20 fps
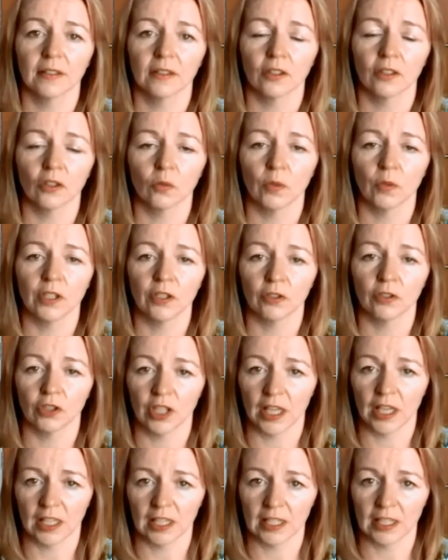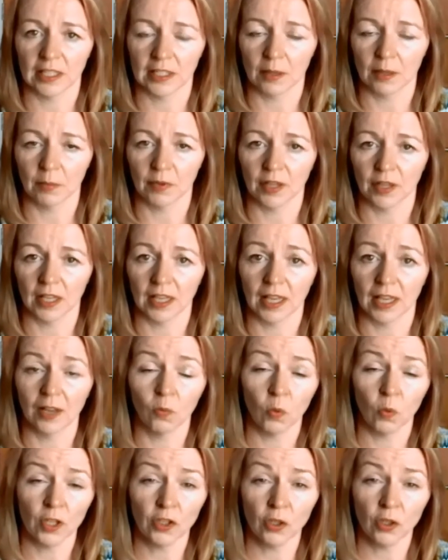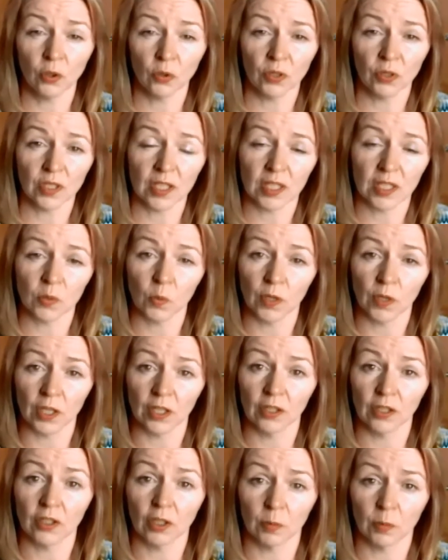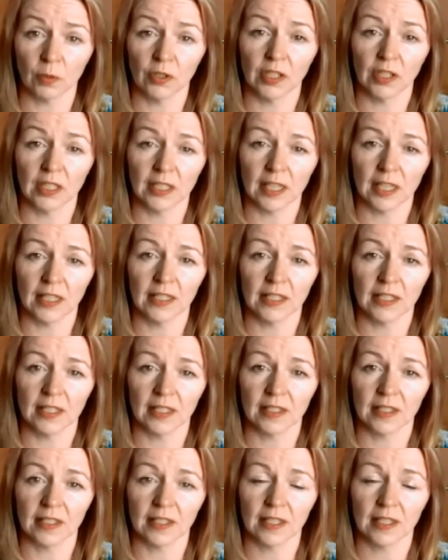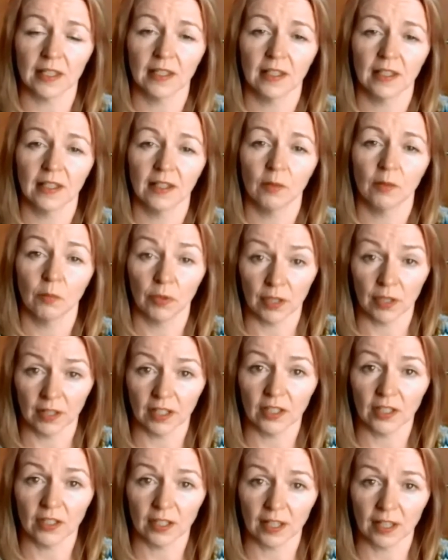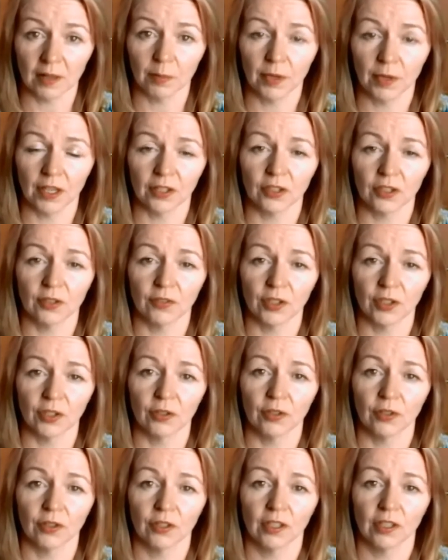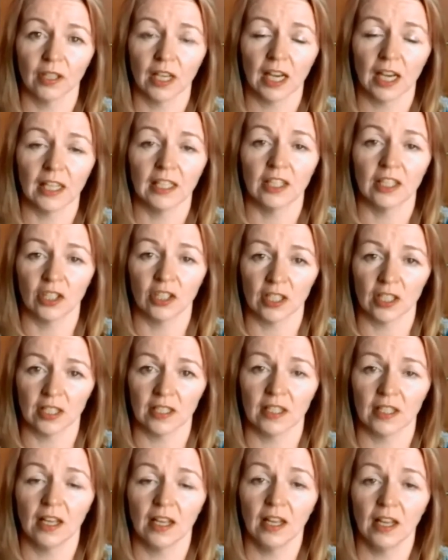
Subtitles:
or when you're checking something. And when you notice where your body tenses, breathe into that part of you, and then just,